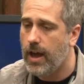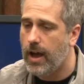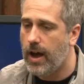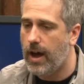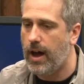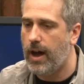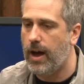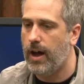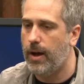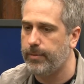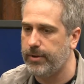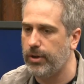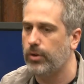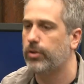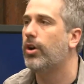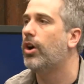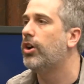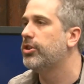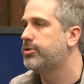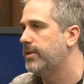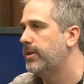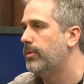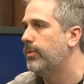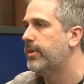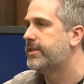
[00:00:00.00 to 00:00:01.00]
You know, and
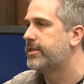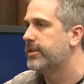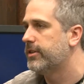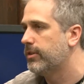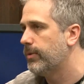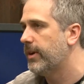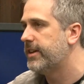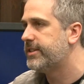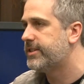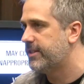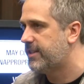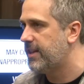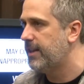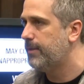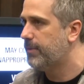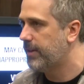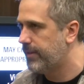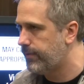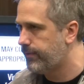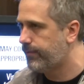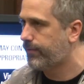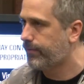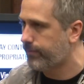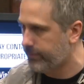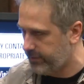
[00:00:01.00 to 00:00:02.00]
ultimately went to the rest of the team, but
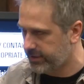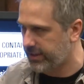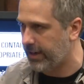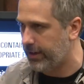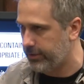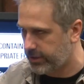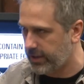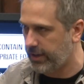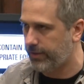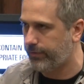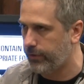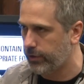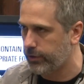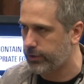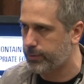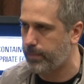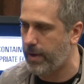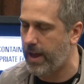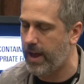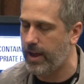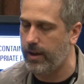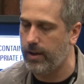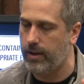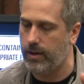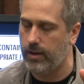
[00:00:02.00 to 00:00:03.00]
designers got first
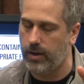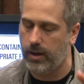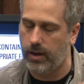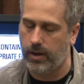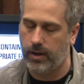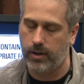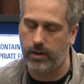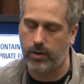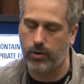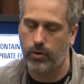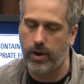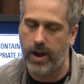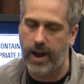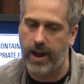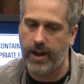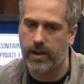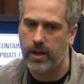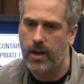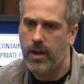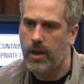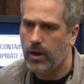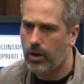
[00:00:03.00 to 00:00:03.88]
crack.